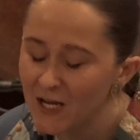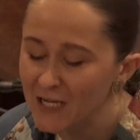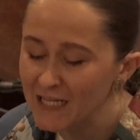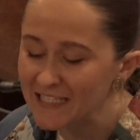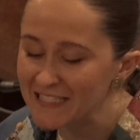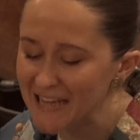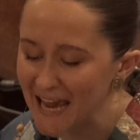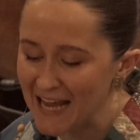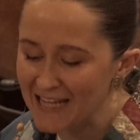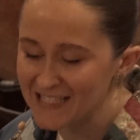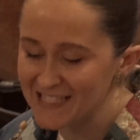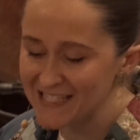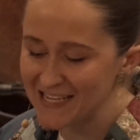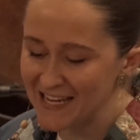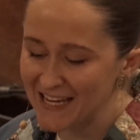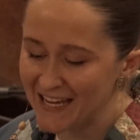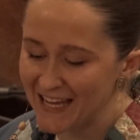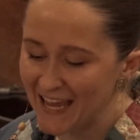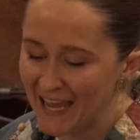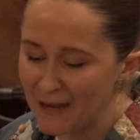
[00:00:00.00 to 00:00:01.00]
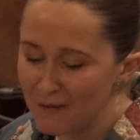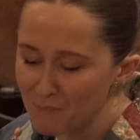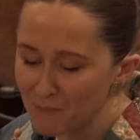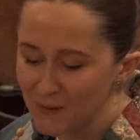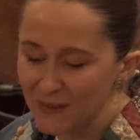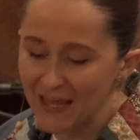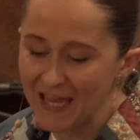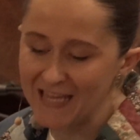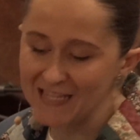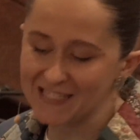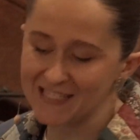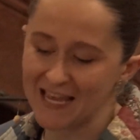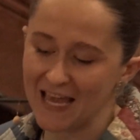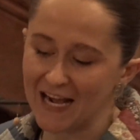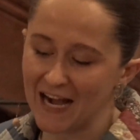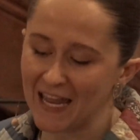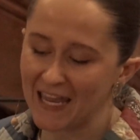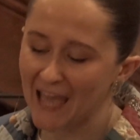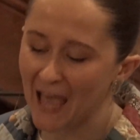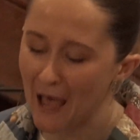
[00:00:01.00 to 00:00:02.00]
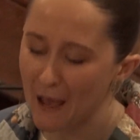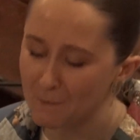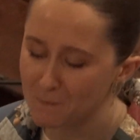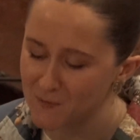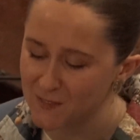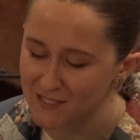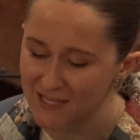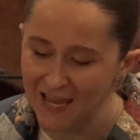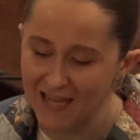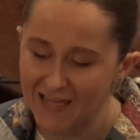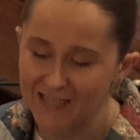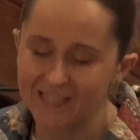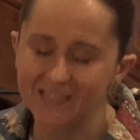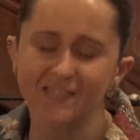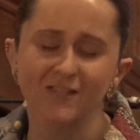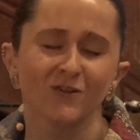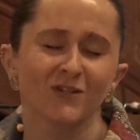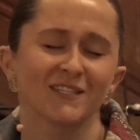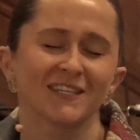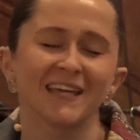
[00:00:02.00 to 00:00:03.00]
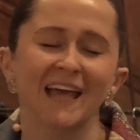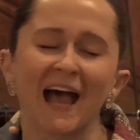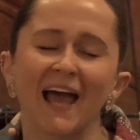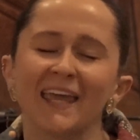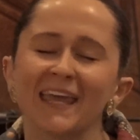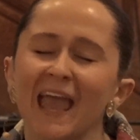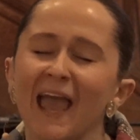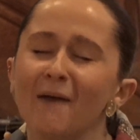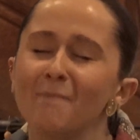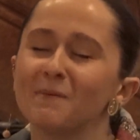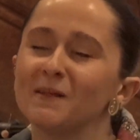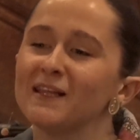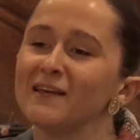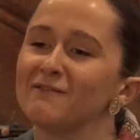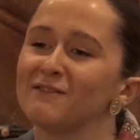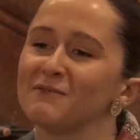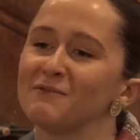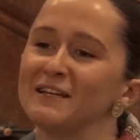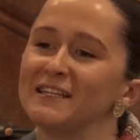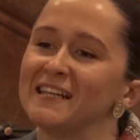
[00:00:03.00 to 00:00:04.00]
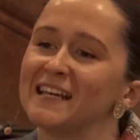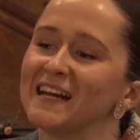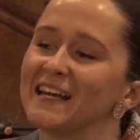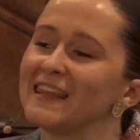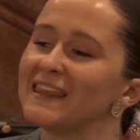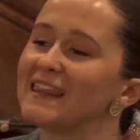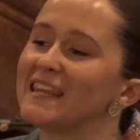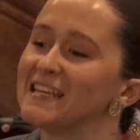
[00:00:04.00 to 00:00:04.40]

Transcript: dancing in place, and I kept saying, "Seriously, I can't believe that we did it.